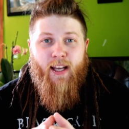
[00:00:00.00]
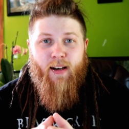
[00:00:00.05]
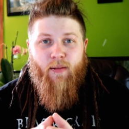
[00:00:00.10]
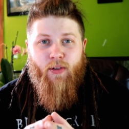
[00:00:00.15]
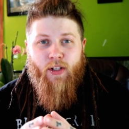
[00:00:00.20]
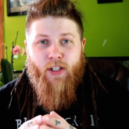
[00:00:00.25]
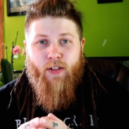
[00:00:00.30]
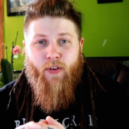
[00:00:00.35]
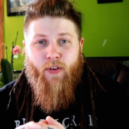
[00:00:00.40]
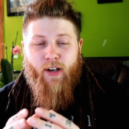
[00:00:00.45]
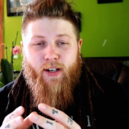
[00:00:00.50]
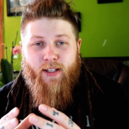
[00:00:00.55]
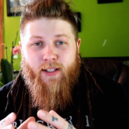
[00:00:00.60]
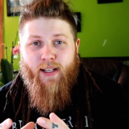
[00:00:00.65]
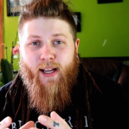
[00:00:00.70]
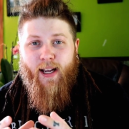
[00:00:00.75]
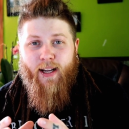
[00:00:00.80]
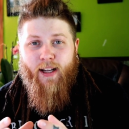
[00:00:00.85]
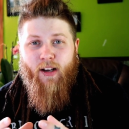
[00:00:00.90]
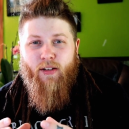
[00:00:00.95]
animal as far as
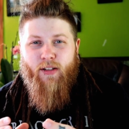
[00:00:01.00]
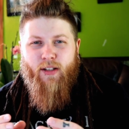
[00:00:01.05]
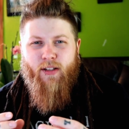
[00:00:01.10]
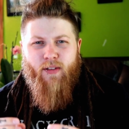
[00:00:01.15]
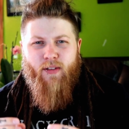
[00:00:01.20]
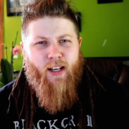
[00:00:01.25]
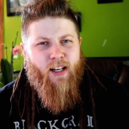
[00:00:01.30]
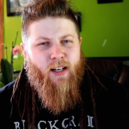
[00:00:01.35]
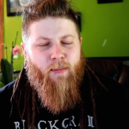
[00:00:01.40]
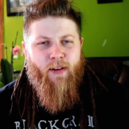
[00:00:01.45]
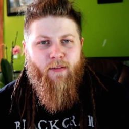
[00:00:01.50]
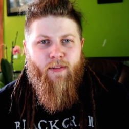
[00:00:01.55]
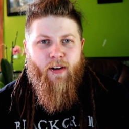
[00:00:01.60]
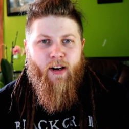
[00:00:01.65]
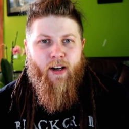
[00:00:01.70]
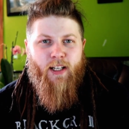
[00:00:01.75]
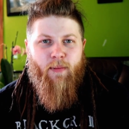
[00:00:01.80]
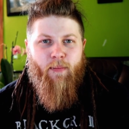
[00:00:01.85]
that goes is going to be very